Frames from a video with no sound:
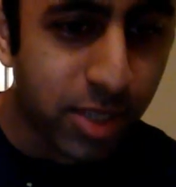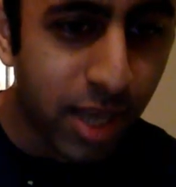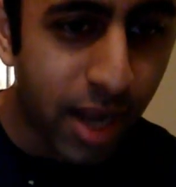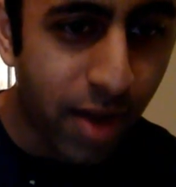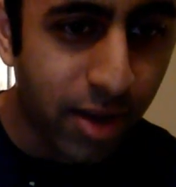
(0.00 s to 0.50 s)
just
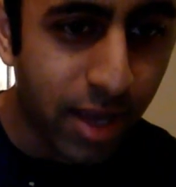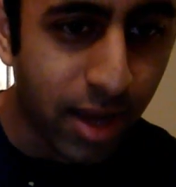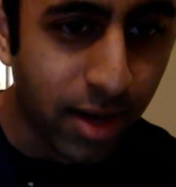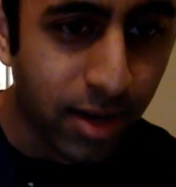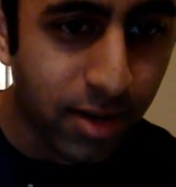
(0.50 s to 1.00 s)
cut out
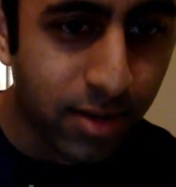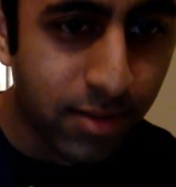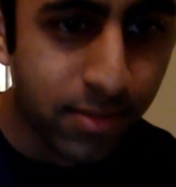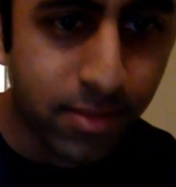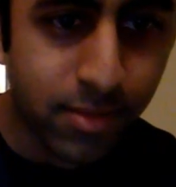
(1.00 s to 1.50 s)
again.
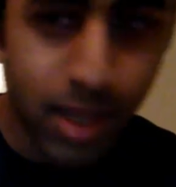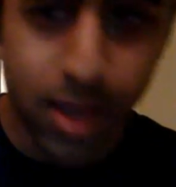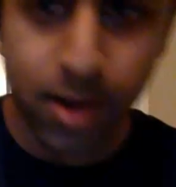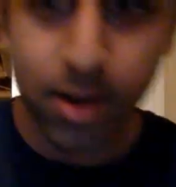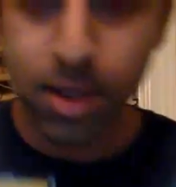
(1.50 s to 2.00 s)
Man.